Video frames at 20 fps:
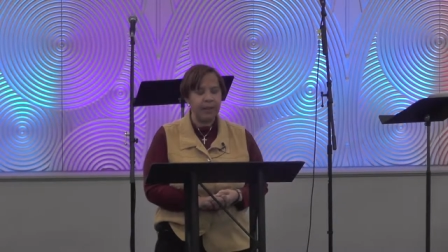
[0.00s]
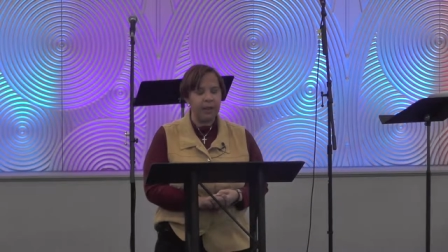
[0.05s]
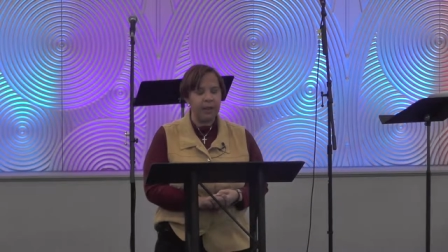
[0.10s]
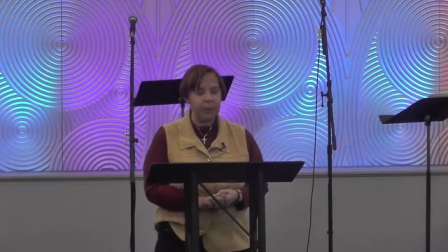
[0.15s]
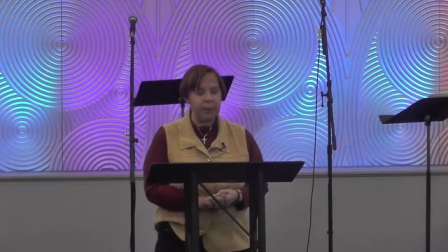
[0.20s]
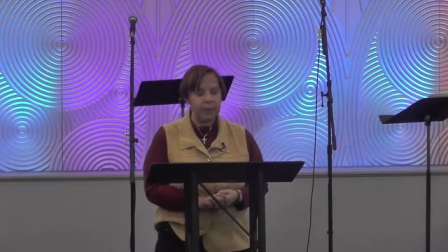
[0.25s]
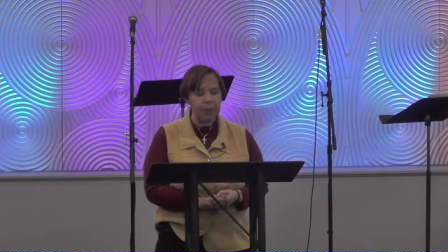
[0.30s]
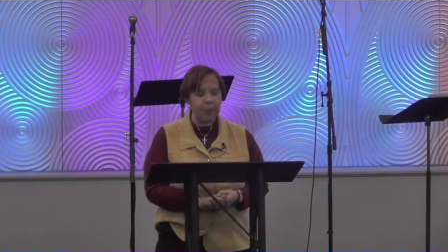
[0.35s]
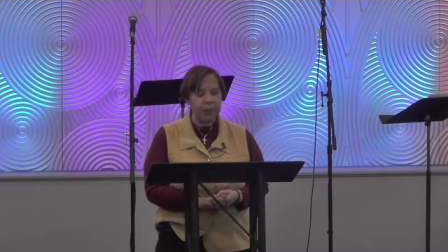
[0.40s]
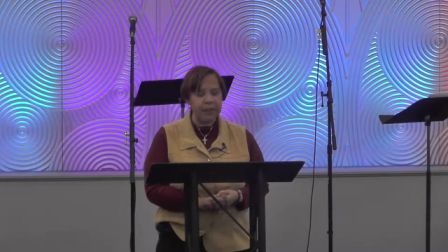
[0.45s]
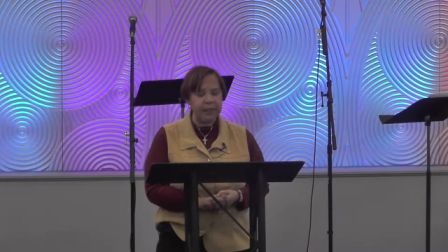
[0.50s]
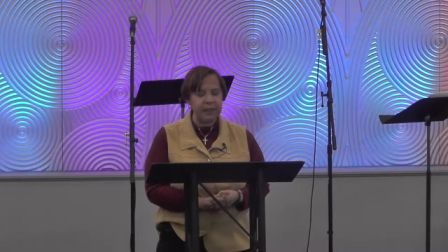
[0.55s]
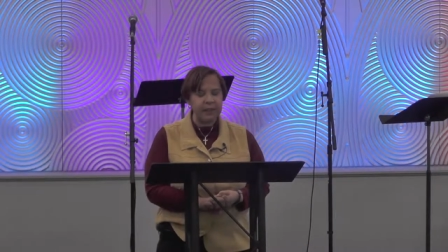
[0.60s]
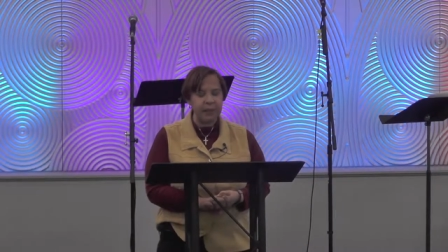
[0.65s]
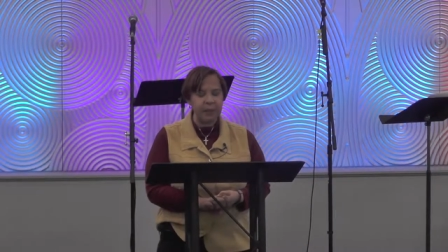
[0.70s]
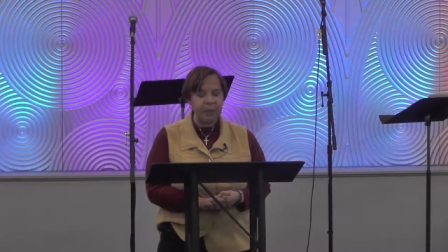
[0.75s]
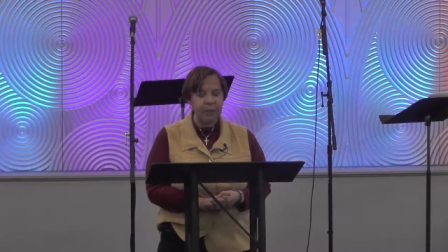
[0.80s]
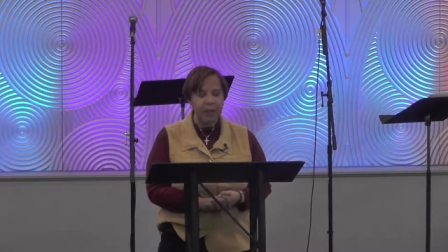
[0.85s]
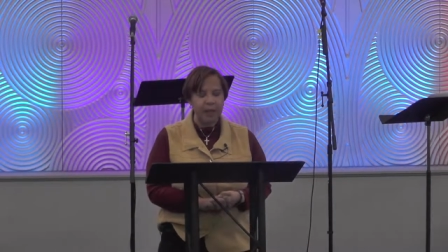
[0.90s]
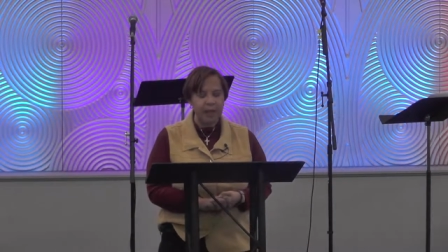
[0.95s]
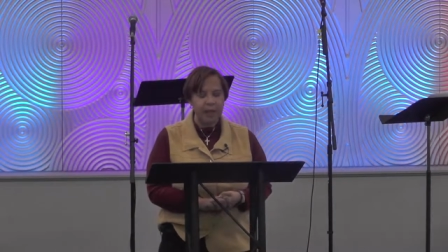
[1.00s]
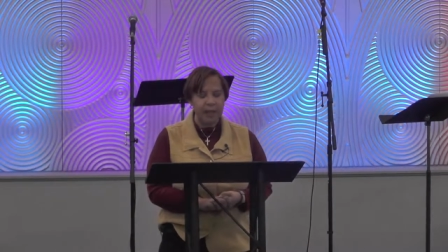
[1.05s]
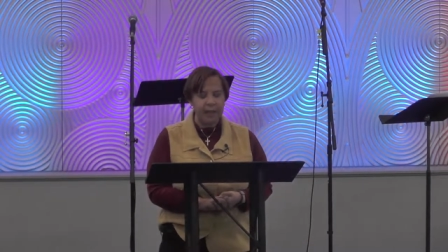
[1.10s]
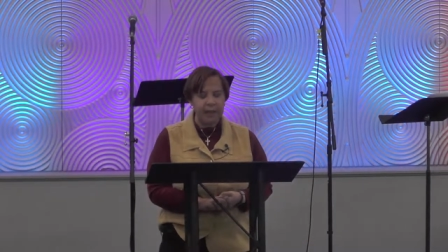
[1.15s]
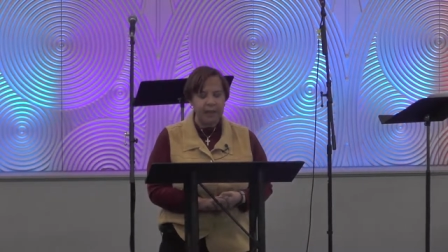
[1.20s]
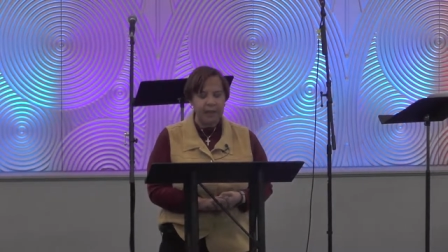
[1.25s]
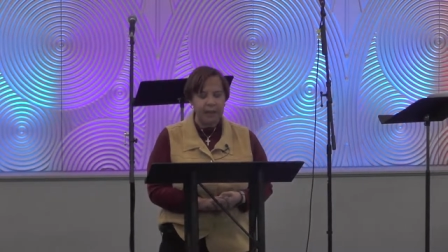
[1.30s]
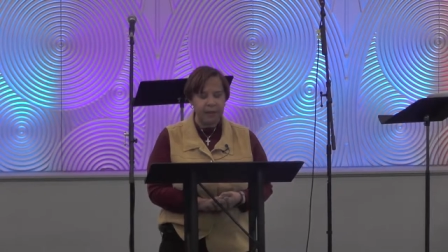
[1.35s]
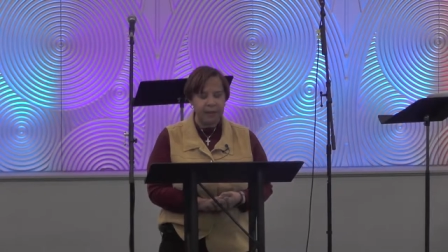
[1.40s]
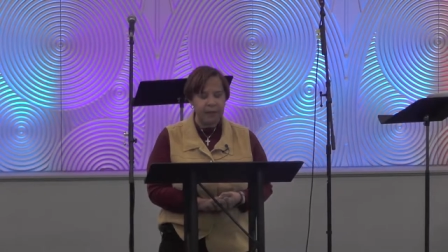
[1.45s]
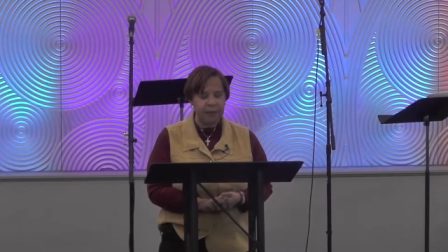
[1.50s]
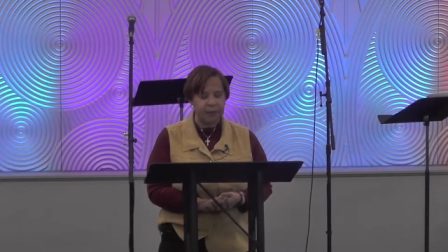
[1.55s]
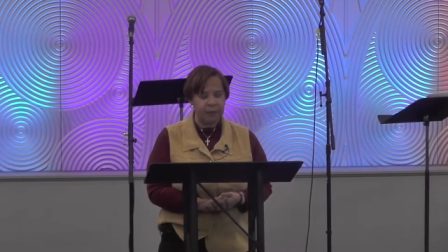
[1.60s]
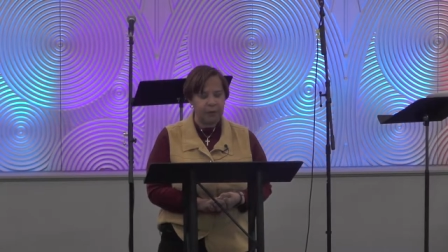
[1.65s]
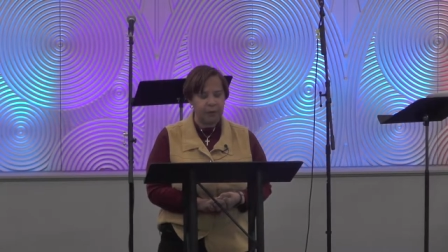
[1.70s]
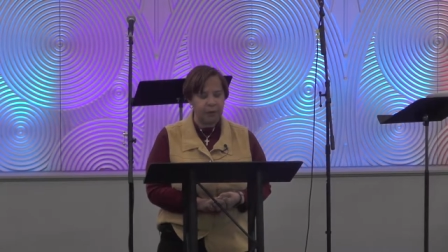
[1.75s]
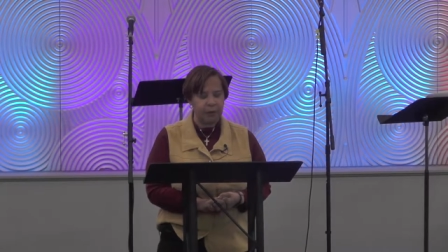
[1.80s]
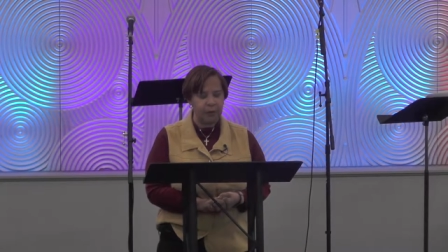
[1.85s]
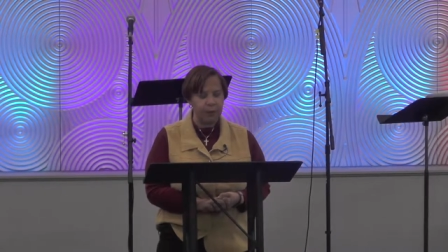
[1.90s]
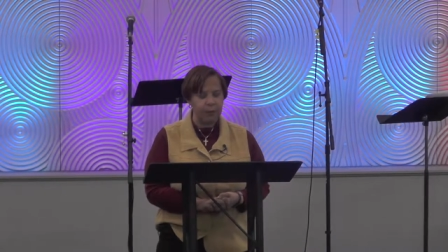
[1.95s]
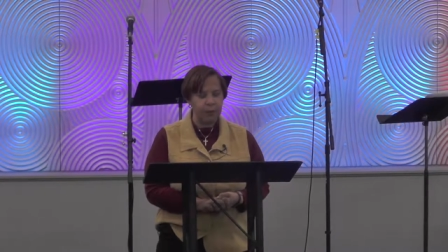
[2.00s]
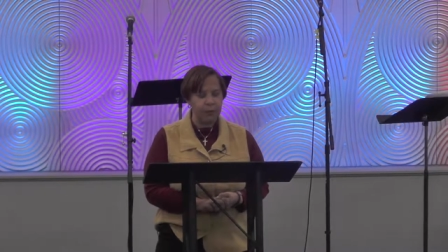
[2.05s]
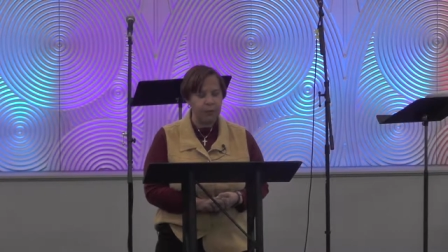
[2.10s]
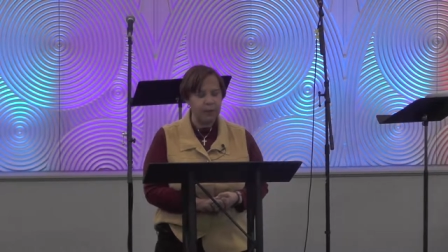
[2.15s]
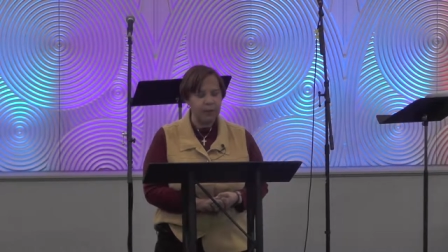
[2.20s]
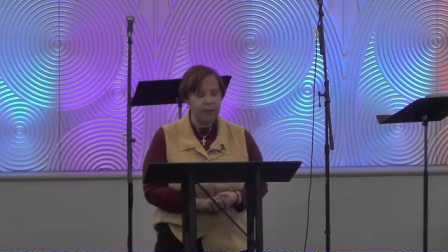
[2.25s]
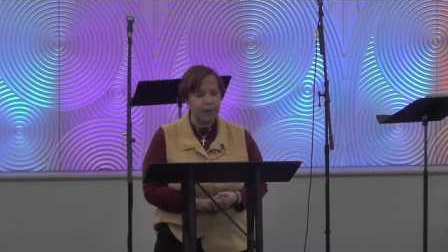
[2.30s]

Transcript: Embracing what God does for you